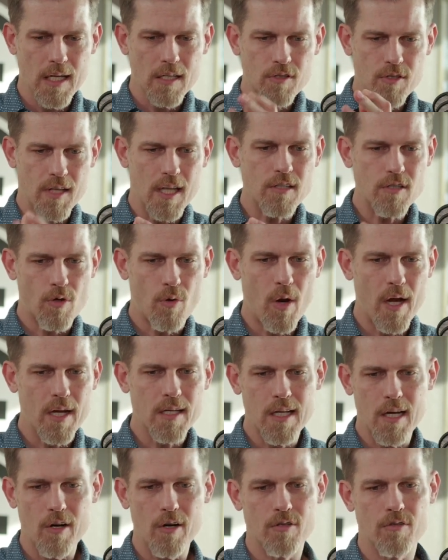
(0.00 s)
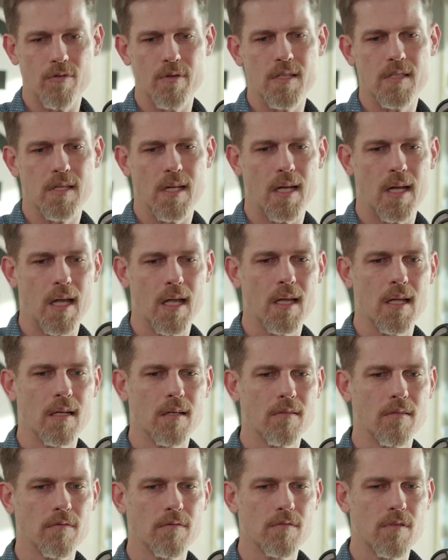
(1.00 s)
So that's quite characteristic
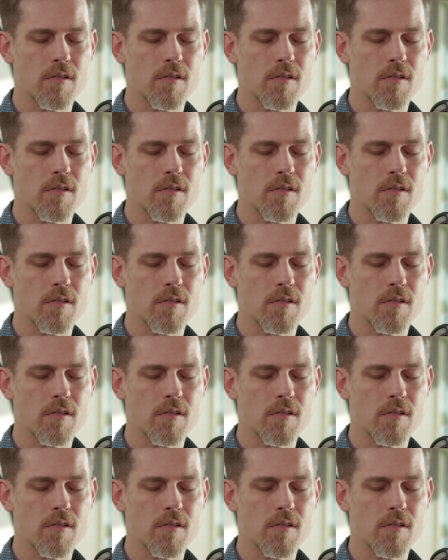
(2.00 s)
in